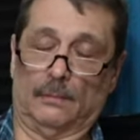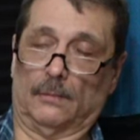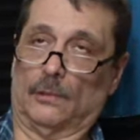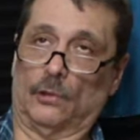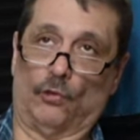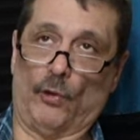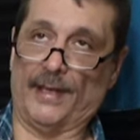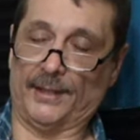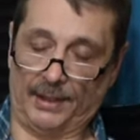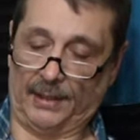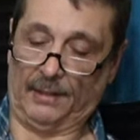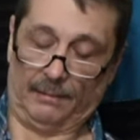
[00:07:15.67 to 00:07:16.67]

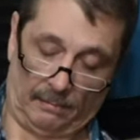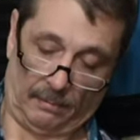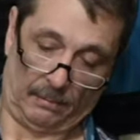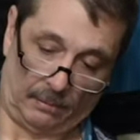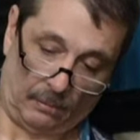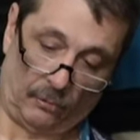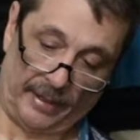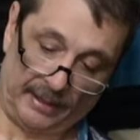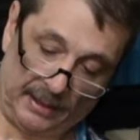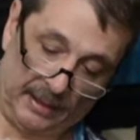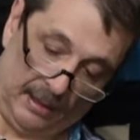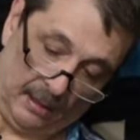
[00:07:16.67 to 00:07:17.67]
Crazy.
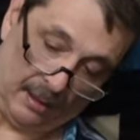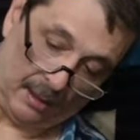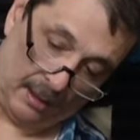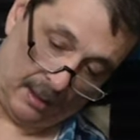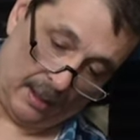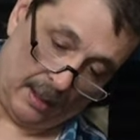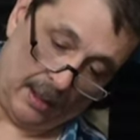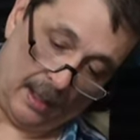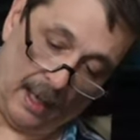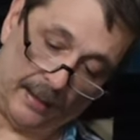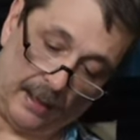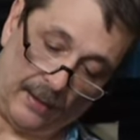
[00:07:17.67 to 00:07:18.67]
Crazy.
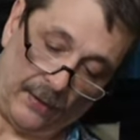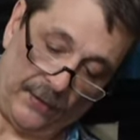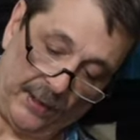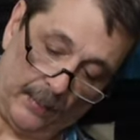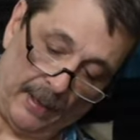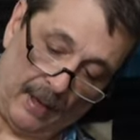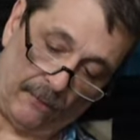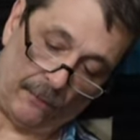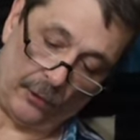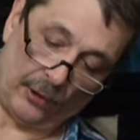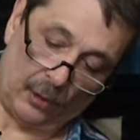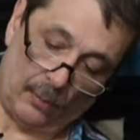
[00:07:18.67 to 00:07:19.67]
Another thing about
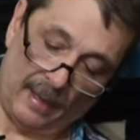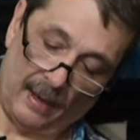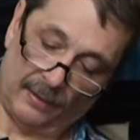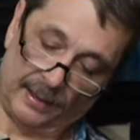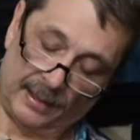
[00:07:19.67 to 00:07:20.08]
vertical mounting,